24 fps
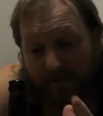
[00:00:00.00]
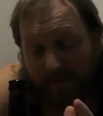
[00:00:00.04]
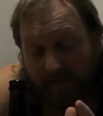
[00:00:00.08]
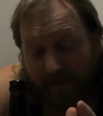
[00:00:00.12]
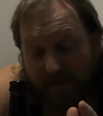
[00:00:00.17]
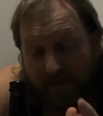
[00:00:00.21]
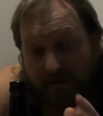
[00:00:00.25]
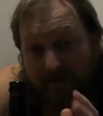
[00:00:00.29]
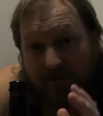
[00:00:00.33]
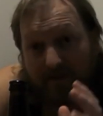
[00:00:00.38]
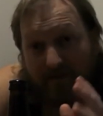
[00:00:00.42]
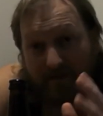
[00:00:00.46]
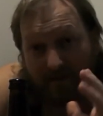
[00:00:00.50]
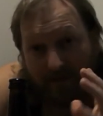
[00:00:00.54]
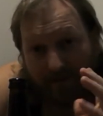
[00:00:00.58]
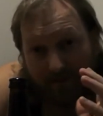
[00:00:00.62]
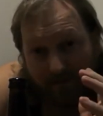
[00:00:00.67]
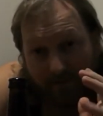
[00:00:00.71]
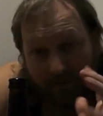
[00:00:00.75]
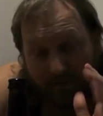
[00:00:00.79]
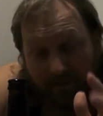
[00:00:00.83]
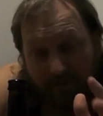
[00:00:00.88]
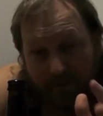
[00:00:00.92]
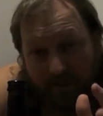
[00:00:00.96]
This,
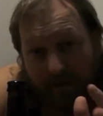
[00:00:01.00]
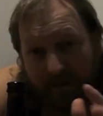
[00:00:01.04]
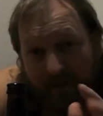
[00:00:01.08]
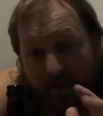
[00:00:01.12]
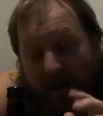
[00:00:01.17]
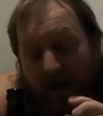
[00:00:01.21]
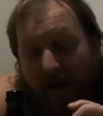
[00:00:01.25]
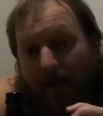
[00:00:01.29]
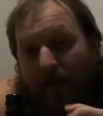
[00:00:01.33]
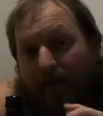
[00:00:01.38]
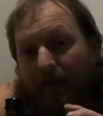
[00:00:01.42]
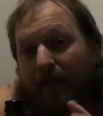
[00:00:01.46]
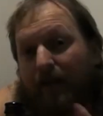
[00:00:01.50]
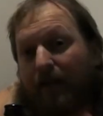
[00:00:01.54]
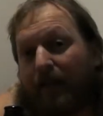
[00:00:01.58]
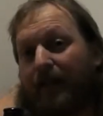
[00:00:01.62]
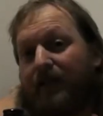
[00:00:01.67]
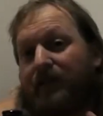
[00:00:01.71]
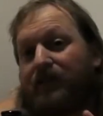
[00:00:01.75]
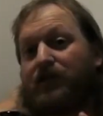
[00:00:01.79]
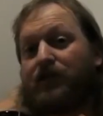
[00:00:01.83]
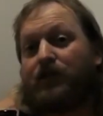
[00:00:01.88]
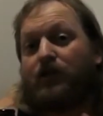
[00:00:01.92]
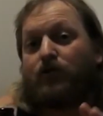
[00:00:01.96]
you really can't,
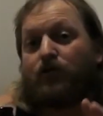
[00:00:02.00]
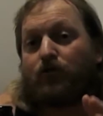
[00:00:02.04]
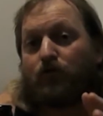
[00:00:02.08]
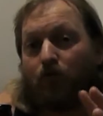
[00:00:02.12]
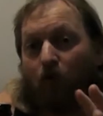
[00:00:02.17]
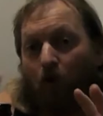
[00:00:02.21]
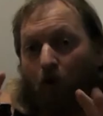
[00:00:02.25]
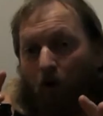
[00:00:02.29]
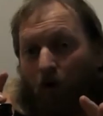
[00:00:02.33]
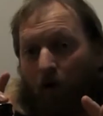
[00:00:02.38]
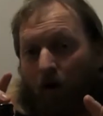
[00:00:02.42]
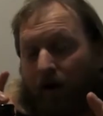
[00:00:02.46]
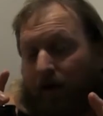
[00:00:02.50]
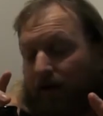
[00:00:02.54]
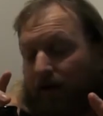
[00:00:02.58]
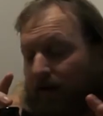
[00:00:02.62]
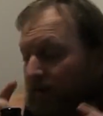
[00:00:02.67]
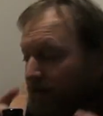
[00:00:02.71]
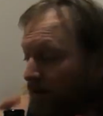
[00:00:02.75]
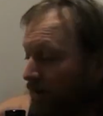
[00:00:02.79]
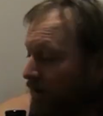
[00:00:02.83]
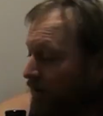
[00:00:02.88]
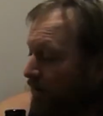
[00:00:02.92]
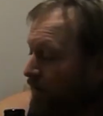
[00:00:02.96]
unless you try
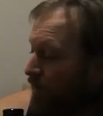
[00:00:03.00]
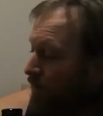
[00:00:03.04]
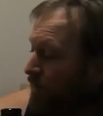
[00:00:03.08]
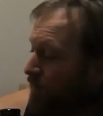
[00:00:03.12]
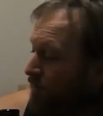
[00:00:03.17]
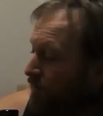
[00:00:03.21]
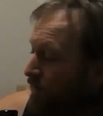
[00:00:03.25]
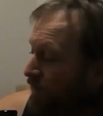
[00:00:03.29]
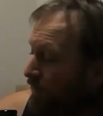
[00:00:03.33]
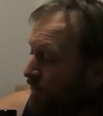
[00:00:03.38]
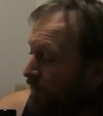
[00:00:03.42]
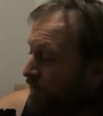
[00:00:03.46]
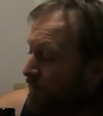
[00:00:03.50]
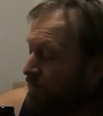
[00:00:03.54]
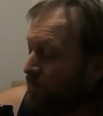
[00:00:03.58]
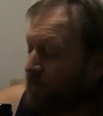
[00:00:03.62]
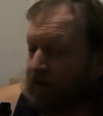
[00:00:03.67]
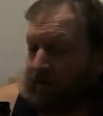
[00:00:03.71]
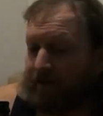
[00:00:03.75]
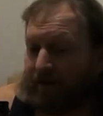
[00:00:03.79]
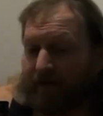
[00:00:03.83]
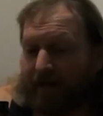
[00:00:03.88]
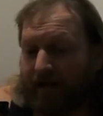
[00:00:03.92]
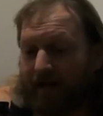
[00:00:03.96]
very,
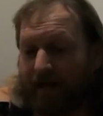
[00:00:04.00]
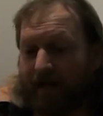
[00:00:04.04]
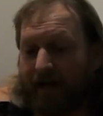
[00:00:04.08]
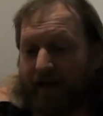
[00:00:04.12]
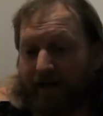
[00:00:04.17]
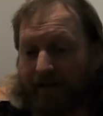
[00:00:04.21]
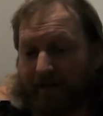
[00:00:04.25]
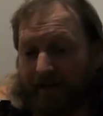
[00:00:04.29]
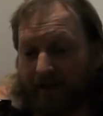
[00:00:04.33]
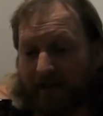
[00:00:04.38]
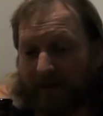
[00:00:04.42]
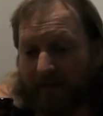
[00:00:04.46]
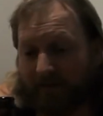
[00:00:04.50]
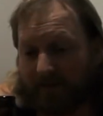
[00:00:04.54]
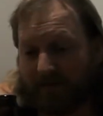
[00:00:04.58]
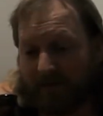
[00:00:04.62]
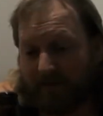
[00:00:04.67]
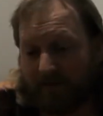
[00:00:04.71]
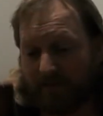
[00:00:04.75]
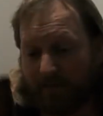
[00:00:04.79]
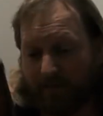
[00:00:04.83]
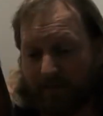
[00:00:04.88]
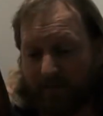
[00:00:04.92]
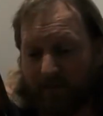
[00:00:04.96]
very hard.
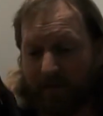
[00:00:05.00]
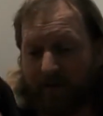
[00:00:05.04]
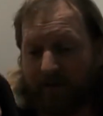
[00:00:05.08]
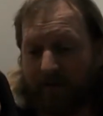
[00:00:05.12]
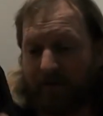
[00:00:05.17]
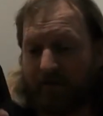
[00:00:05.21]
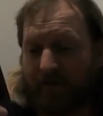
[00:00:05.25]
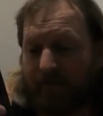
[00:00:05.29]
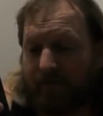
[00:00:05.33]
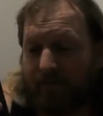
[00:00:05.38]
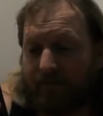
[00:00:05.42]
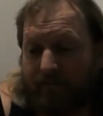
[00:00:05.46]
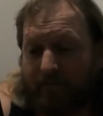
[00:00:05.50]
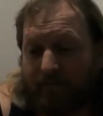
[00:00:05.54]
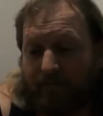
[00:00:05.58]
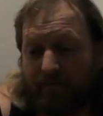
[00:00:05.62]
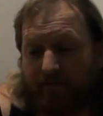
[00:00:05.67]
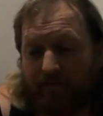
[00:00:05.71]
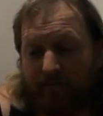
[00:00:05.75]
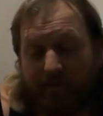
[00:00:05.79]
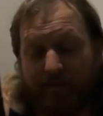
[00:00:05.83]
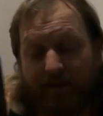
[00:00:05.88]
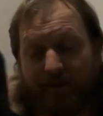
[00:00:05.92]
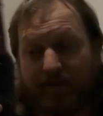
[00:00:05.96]
This is probably one of the
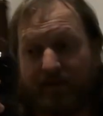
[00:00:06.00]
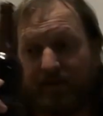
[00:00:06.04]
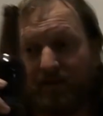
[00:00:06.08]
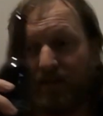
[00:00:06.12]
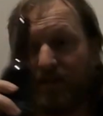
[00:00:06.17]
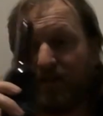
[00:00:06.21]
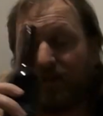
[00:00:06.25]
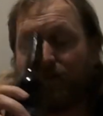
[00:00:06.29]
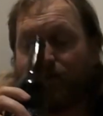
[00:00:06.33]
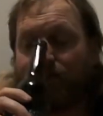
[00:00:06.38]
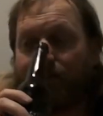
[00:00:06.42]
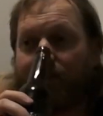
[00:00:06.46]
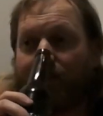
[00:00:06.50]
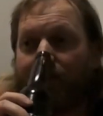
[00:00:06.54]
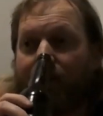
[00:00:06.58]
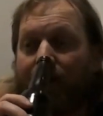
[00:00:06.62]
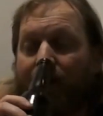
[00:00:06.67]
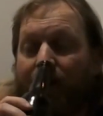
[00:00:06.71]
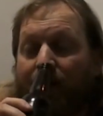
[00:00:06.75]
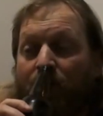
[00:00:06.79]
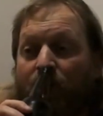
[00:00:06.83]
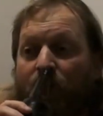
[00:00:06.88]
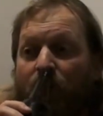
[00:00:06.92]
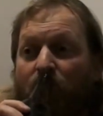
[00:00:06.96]
better stouts I've ever
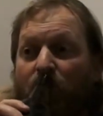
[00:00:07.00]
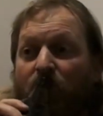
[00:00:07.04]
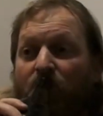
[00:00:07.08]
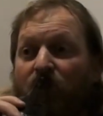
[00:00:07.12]
had.